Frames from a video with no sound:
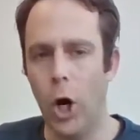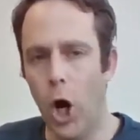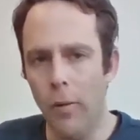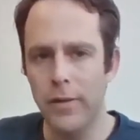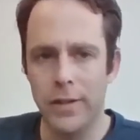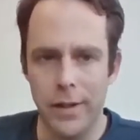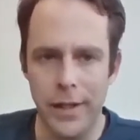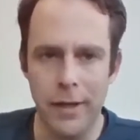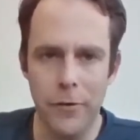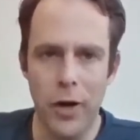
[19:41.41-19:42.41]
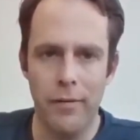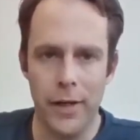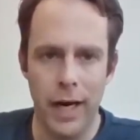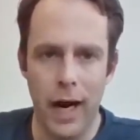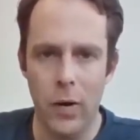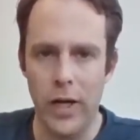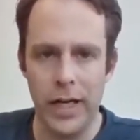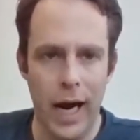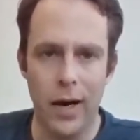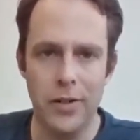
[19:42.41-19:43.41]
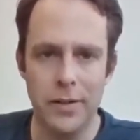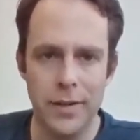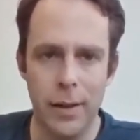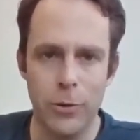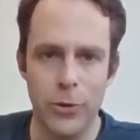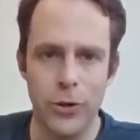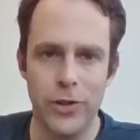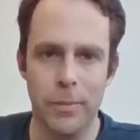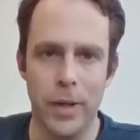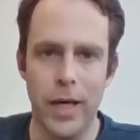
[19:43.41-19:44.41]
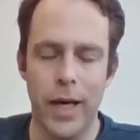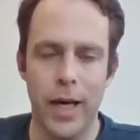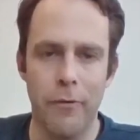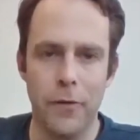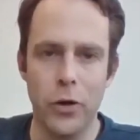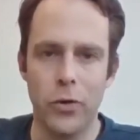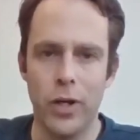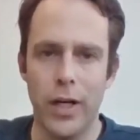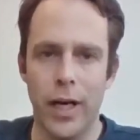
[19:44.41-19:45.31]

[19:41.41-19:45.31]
Obviously, if you have a car is a stable system. If you